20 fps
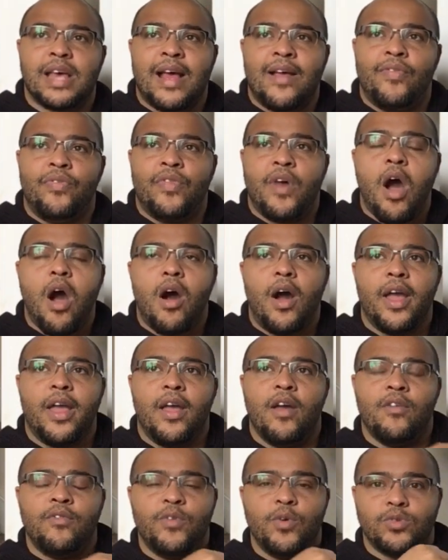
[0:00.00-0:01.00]
and the
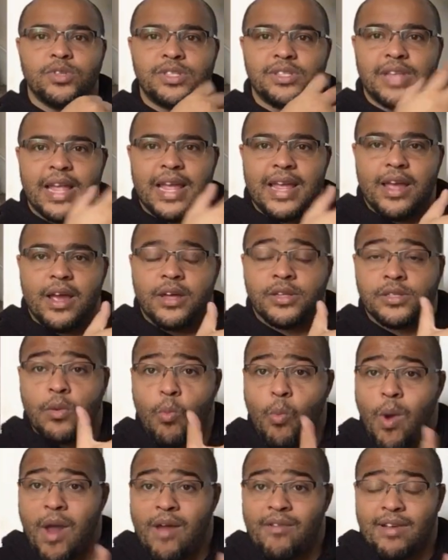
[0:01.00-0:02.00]
height of your status
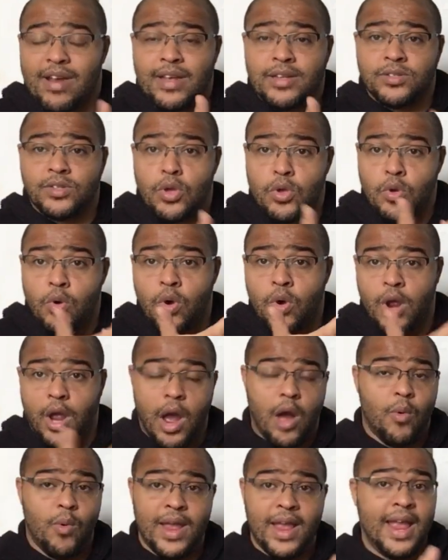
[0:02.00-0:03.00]
and where it is that you're
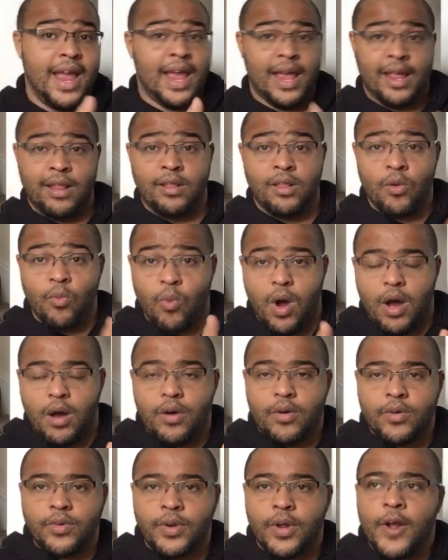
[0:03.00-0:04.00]
going in the
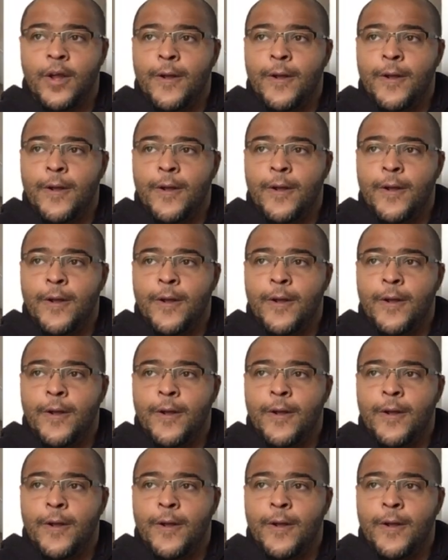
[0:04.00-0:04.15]
world,